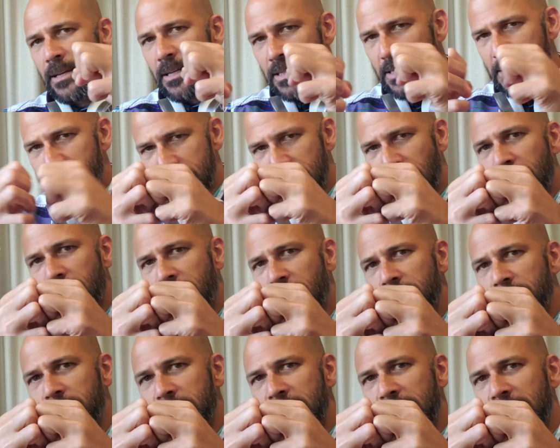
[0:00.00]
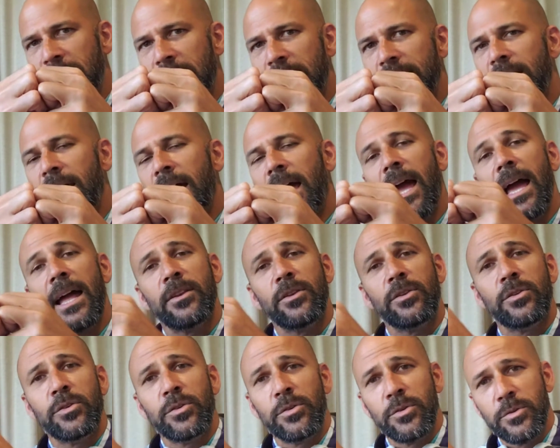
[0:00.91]
stuck them together
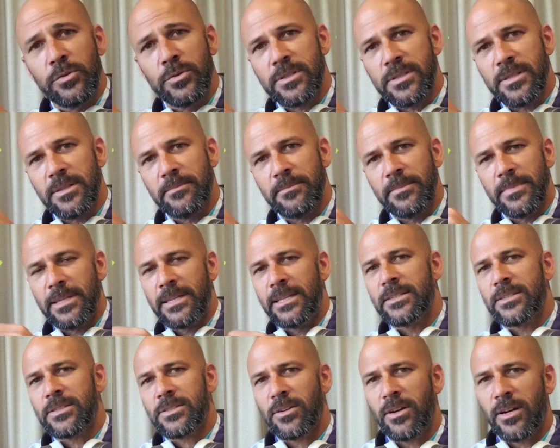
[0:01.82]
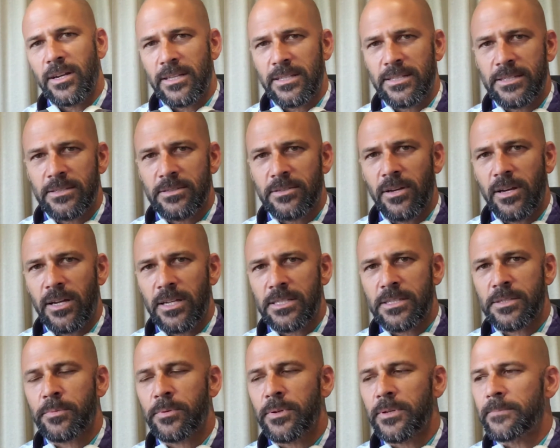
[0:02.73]
and used them inside a design
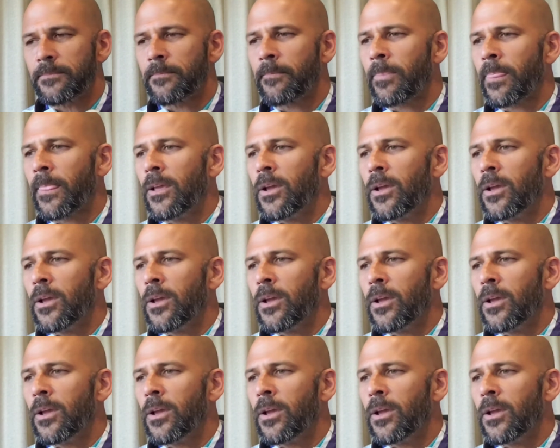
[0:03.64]
sprint.